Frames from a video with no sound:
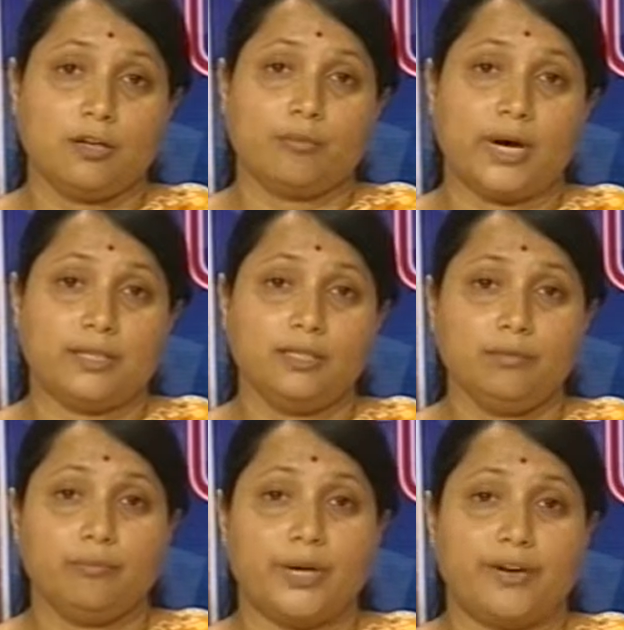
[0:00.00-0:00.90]
by the
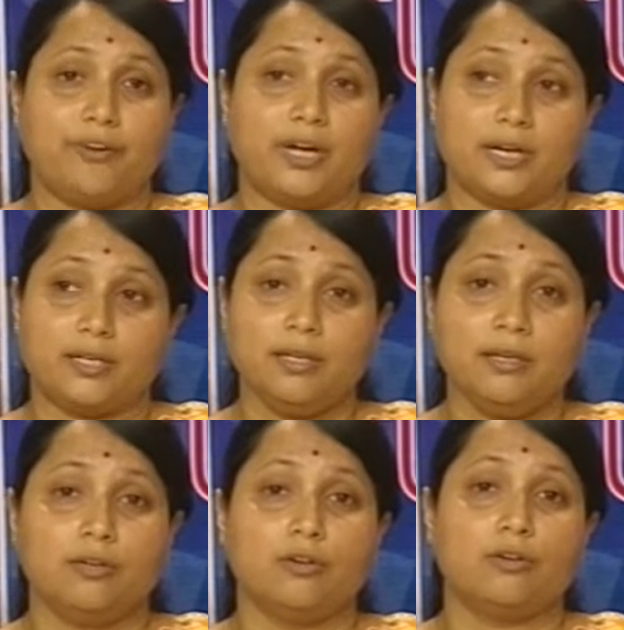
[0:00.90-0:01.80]
patriarchal
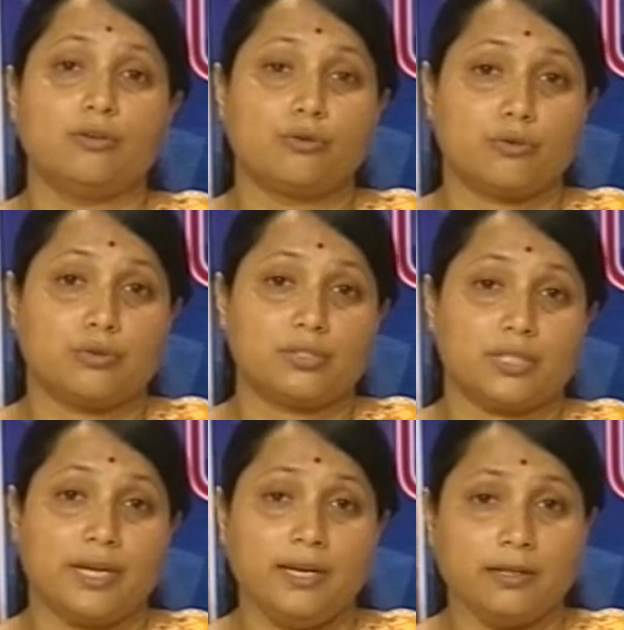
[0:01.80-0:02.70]
roles
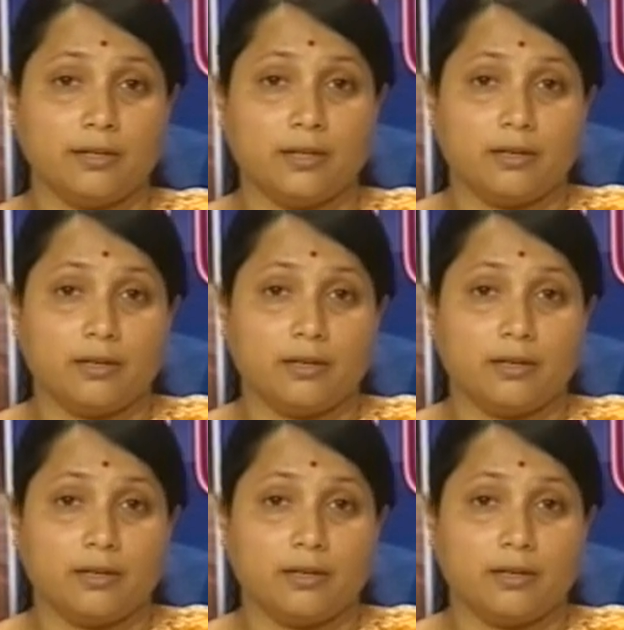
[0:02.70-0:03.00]
and